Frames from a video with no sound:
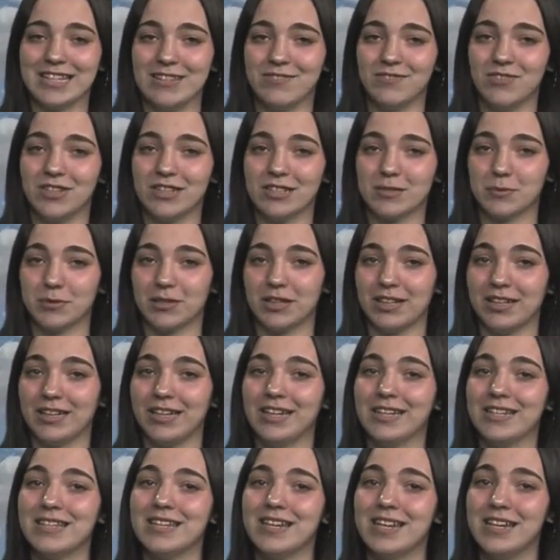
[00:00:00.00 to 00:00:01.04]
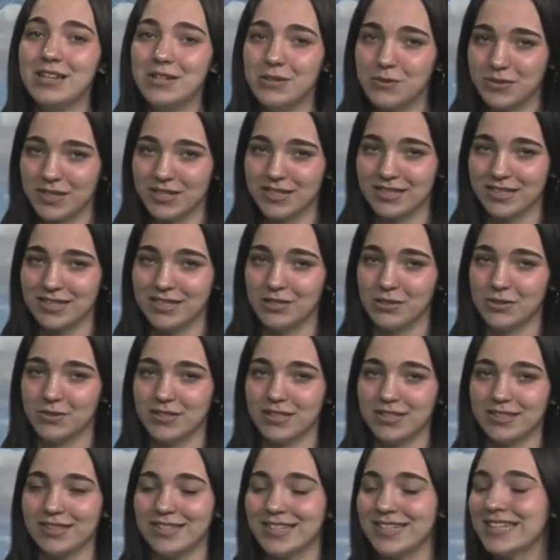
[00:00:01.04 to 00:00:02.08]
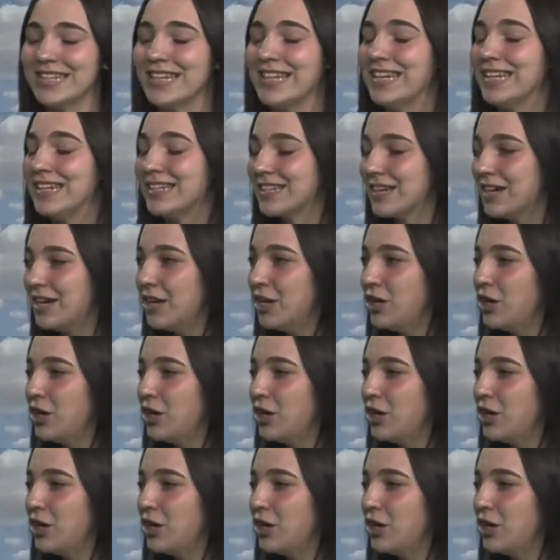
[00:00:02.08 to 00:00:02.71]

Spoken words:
even as we're going to continue to see this heat